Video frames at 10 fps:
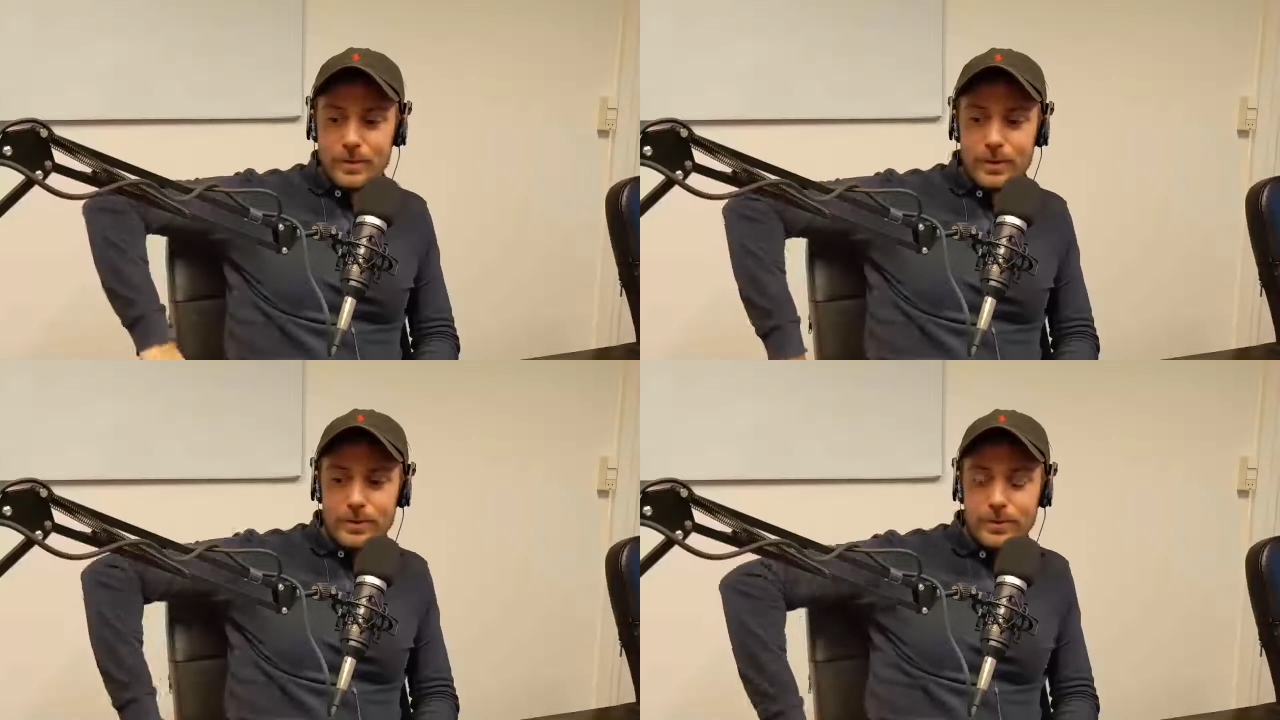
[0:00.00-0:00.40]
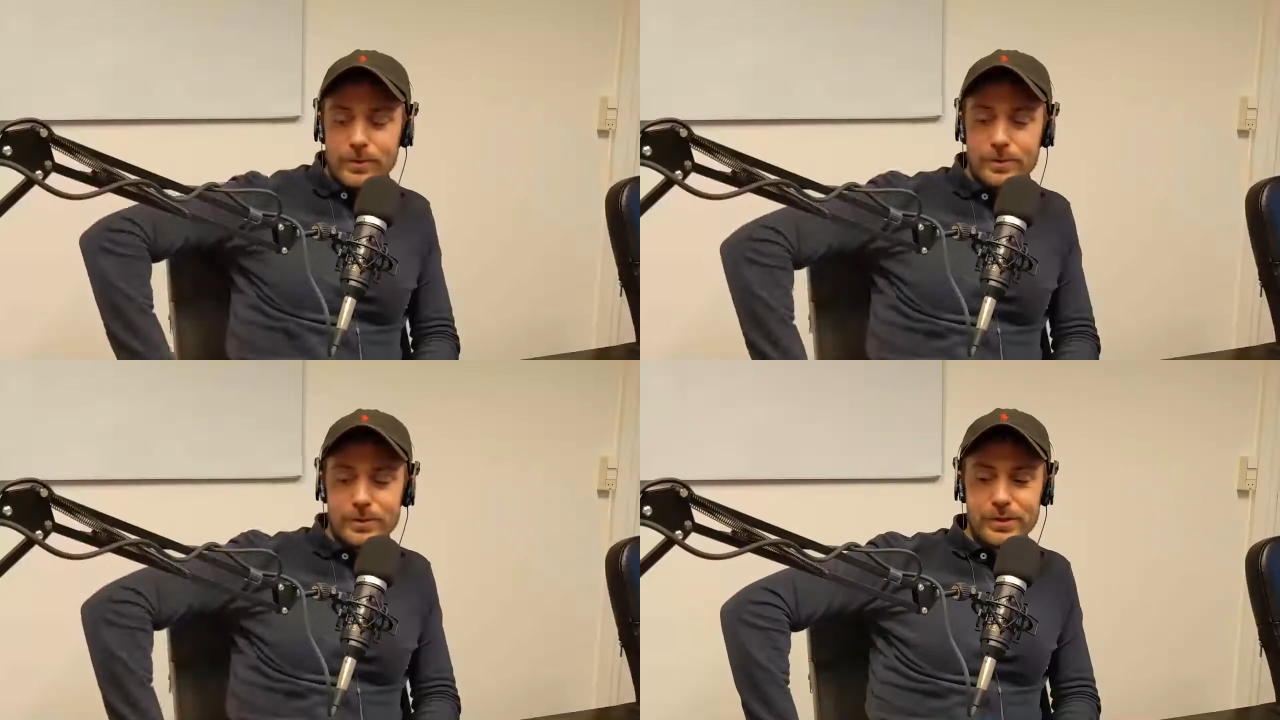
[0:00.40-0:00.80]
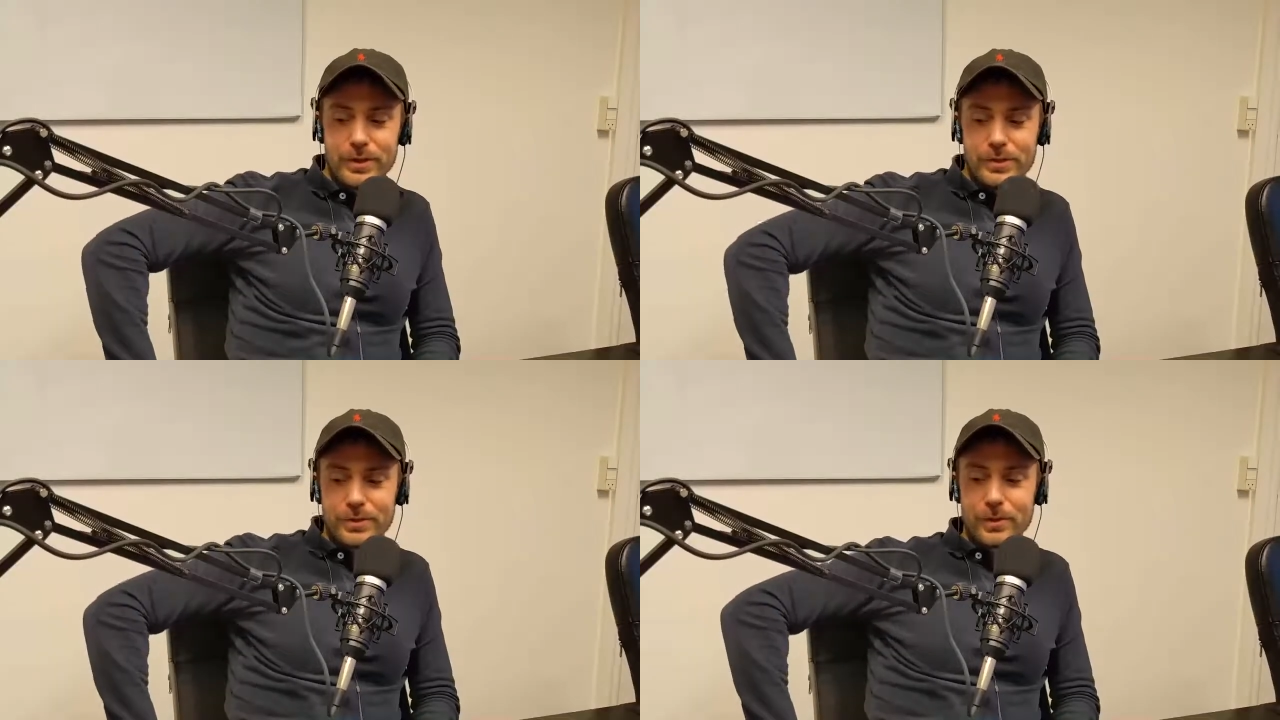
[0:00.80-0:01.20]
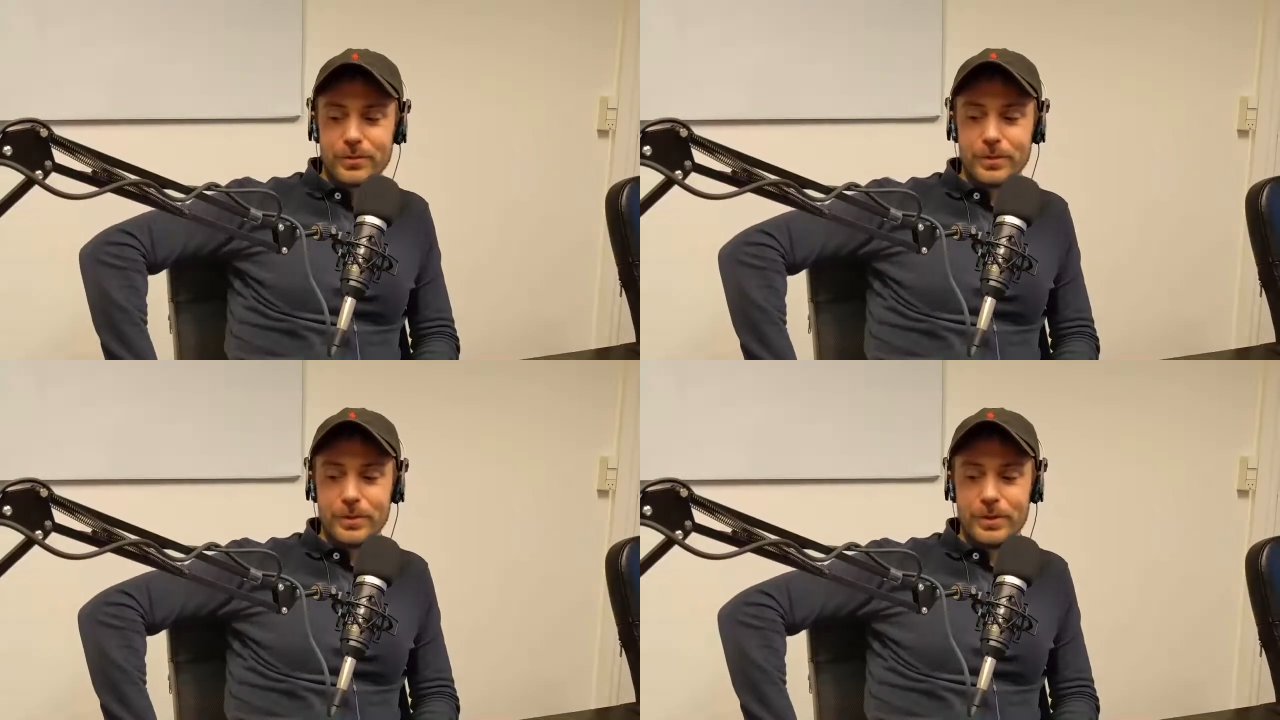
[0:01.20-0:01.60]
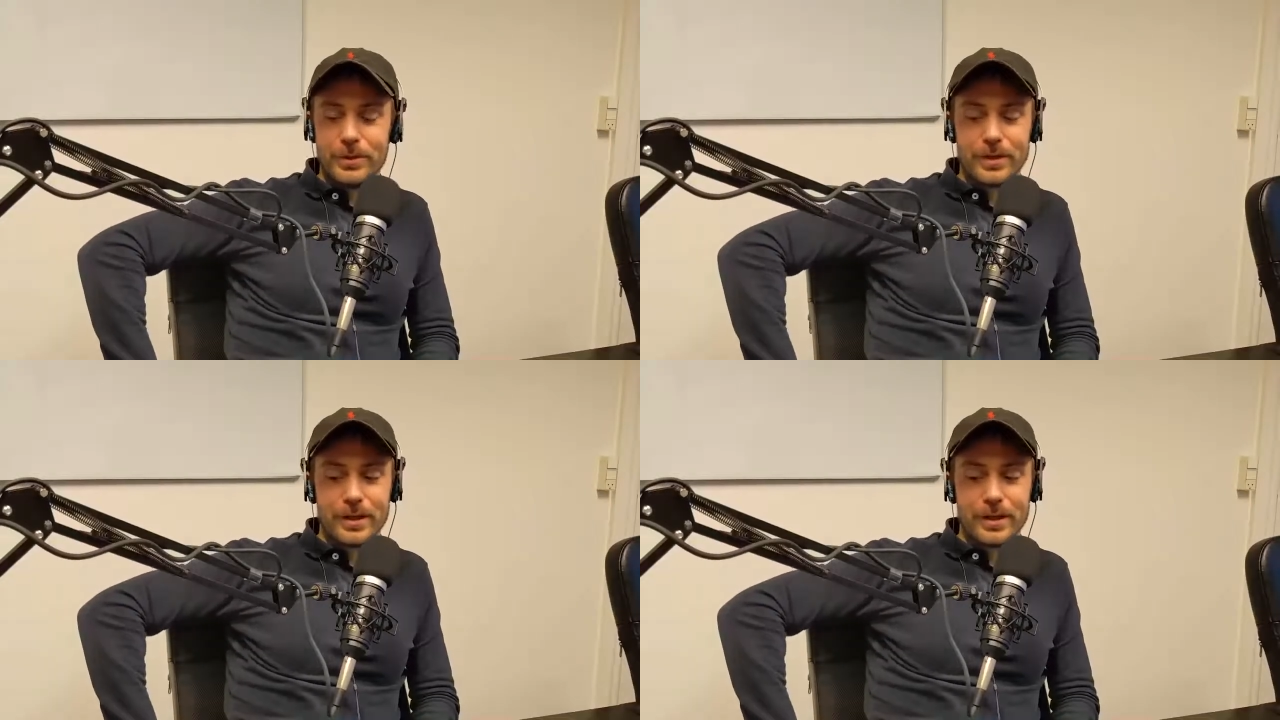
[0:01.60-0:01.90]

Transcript: Where do you see us go from here?